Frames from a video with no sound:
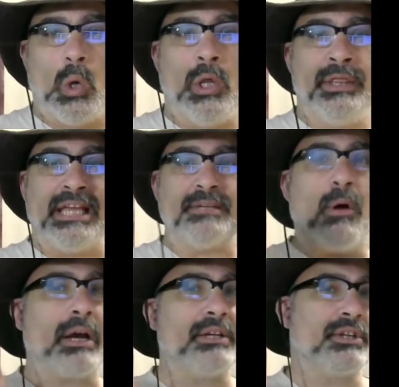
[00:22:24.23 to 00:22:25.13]
These
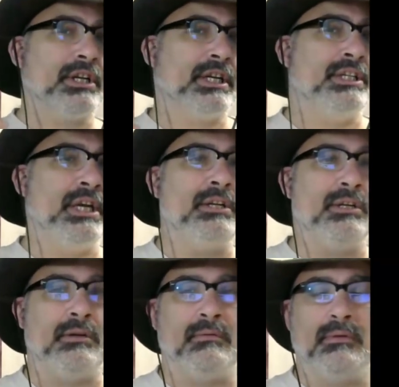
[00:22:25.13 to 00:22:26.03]
markets are going to
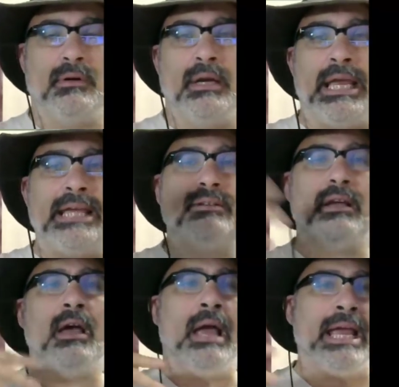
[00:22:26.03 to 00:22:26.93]
continue. He's
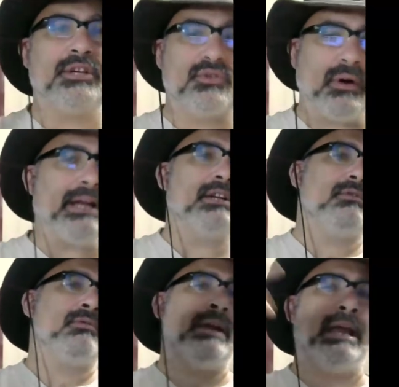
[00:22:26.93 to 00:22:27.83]
trying to
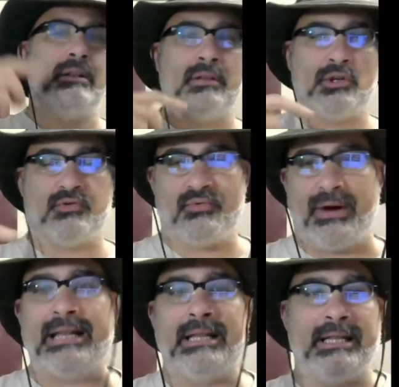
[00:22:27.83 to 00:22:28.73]
create the
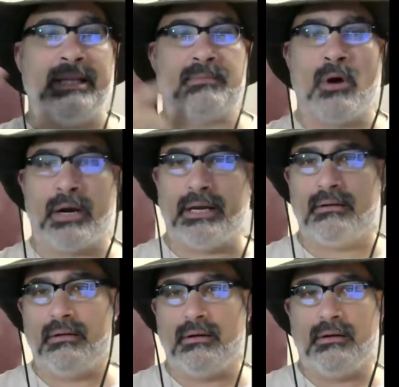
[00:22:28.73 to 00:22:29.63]
trend in this market
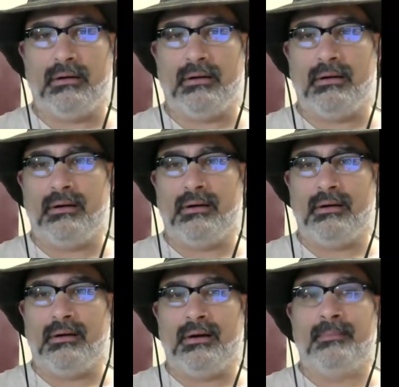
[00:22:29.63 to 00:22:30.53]

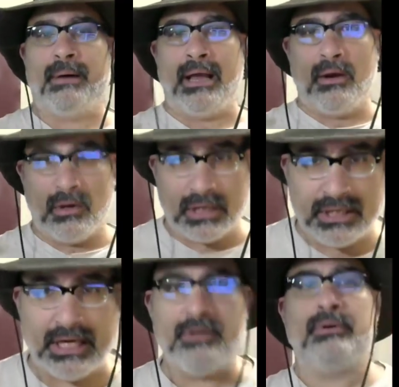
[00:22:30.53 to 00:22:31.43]
by
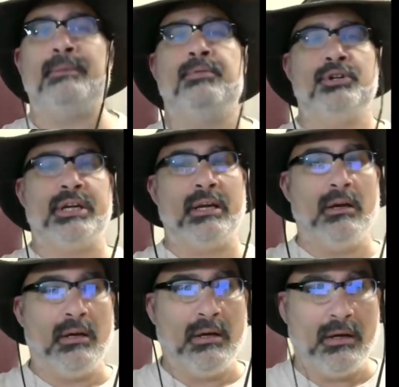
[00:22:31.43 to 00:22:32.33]
continually
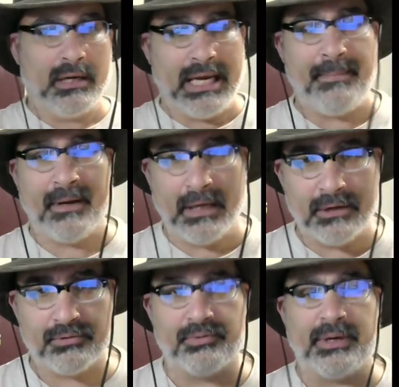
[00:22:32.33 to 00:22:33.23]
keeping
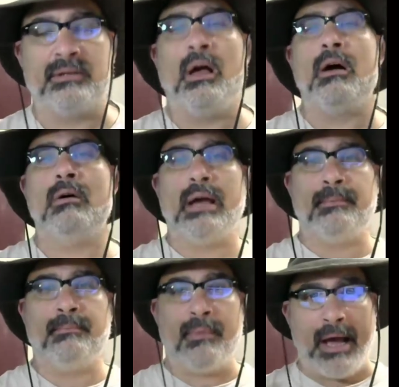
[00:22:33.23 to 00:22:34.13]
interest rates low and
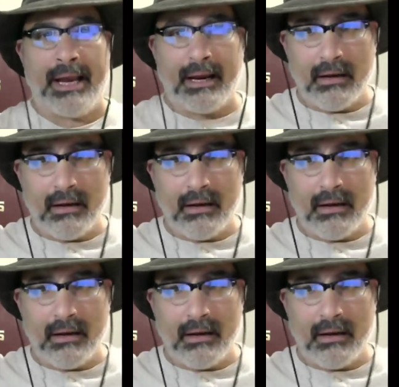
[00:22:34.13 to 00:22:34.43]
buying